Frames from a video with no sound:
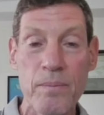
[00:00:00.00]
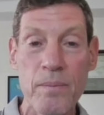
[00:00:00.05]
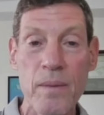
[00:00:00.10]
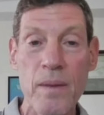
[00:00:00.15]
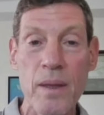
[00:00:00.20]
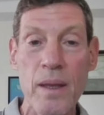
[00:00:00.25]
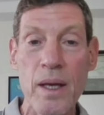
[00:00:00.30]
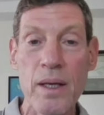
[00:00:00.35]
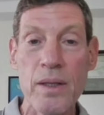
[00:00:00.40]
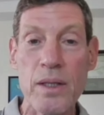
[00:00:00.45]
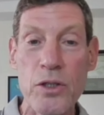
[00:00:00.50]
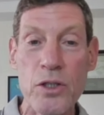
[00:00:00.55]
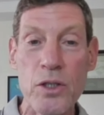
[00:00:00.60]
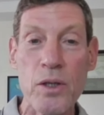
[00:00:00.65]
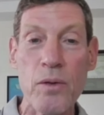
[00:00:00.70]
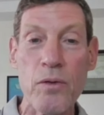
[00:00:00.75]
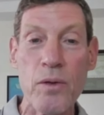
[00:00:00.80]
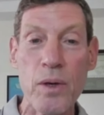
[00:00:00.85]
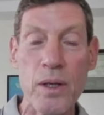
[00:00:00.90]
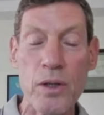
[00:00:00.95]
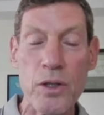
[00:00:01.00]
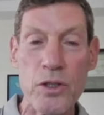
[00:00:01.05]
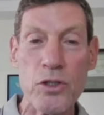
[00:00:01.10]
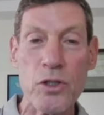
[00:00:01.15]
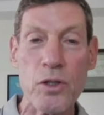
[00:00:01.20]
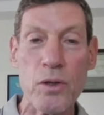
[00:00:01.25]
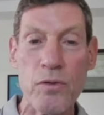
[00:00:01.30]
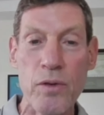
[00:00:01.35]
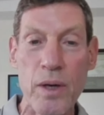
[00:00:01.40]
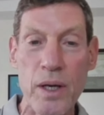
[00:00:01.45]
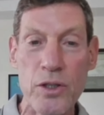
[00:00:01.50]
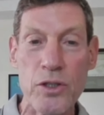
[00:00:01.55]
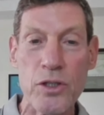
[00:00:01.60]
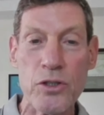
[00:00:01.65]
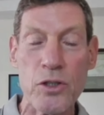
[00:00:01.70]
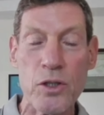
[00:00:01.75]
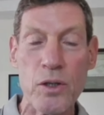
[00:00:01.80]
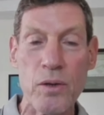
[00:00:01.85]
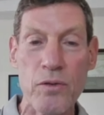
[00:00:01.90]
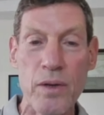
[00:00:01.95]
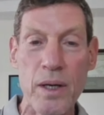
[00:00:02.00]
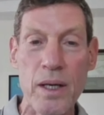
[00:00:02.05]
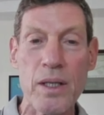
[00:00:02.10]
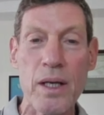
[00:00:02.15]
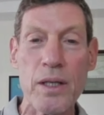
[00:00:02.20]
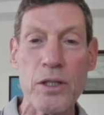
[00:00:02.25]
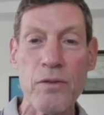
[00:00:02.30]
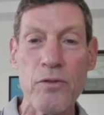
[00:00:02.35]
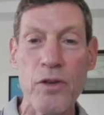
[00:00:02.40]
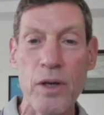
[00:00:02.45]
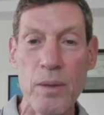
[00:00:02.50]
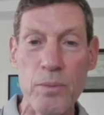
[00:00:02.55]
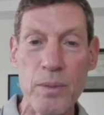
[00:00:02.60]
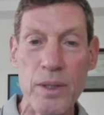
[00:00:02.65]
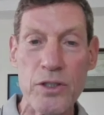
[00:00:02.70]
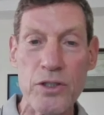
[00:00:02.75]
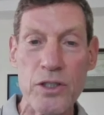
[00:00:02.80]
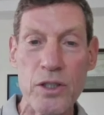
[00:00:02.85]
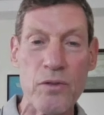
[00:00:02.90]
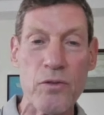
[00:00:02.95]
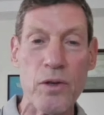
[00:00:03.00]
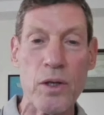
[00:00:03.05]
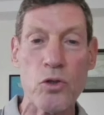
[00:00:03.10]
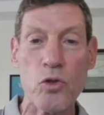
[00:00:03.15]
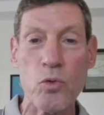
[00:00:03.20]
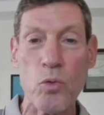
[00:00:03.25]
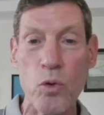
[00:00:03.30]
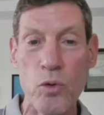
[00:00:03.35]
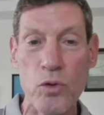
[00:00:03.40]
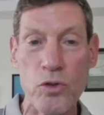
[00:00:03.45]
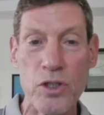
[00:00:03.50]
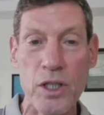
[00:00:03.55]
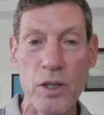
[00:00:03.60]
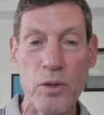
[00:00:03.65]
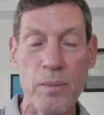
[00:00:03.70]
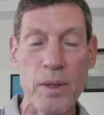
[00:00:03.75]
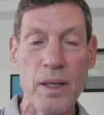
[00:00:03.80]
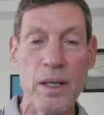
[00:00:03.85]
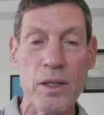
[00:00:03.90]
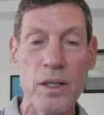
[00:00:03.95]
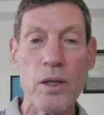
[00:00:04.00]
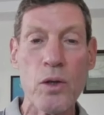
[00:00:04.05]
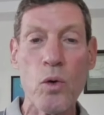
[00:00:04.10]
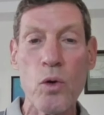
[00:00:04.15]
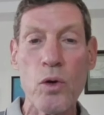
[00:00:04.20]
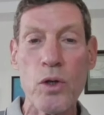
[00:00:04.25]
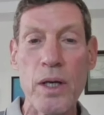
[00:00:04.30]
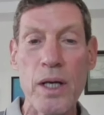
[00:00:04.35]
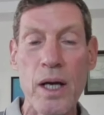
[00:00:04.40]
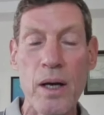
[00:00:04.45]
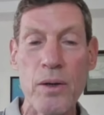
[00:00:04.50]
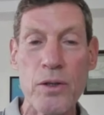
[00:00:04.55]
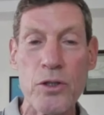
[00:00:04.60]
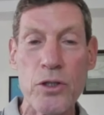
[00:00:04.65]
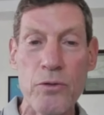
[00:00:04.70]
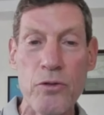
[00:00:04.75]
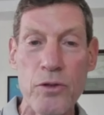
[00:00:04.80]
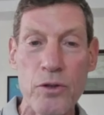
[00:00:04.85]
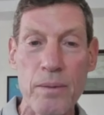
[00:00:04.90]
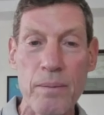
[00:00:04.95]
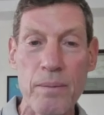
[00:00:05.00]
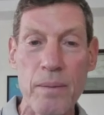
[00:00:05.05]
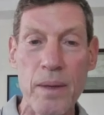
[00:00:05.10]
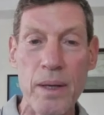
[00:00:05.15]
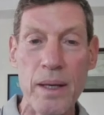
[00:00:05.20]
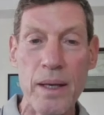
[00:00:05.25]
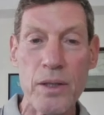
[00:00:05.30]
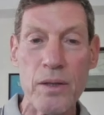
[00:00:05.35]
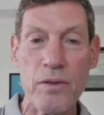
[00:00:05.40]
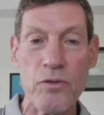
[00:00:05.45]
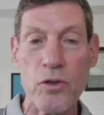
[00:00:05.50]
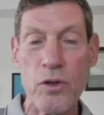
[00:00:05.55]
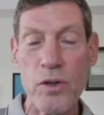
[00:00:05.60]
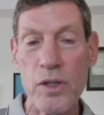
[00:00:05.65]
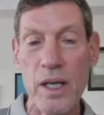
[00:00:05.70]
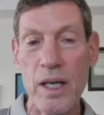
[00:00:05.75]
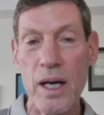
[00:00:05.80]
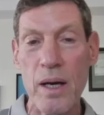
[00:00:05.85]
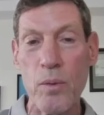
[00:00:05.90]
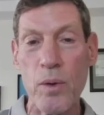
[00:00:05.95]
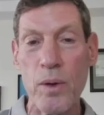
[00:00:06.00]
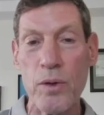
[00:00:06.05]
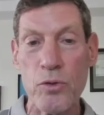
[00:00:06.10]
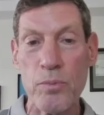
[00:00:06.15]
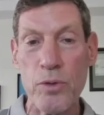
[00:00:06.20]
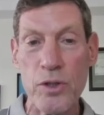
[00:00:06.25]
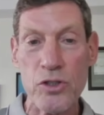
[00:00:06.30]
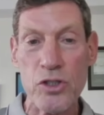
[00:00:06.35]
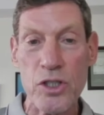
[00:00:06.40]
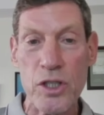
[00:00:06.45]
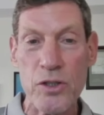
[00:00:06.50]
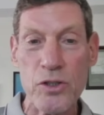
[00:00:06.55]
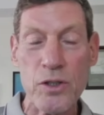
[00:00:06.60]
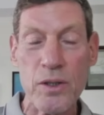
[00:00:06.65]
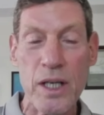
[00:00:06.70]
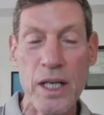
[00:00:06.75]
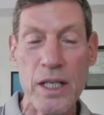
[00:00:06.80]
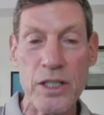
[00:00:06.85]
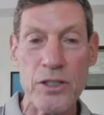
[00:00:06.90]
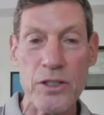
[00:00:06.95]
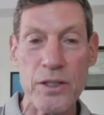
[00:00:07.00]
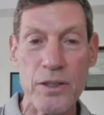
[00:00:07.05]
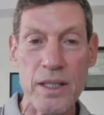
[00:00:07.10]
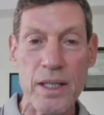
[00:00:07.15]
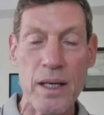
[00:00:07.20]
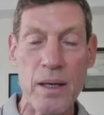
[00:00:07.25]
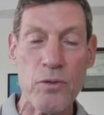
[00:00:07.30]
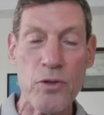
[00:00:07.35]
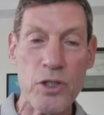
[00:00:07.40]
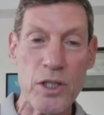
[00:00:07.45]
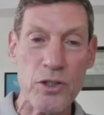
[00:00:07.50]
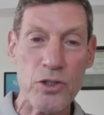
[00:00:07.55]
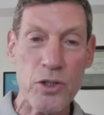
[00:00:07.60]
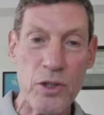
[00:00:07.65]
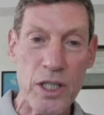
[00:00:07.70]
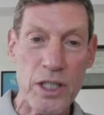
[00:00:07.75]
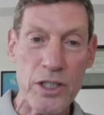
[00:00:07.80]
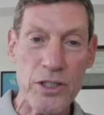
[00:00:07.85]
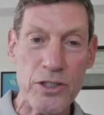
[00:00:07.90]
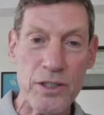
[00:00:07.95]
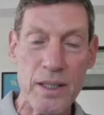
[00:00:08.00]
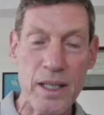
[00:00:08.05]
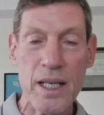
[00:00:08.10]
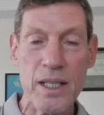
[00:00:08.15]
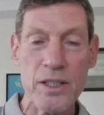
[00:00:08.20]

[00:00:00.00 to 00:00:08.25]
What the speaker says: I deserve, and I define myself, and you won't tell me in all the narratives. And if today I want to be gender X, then I'm gender X, and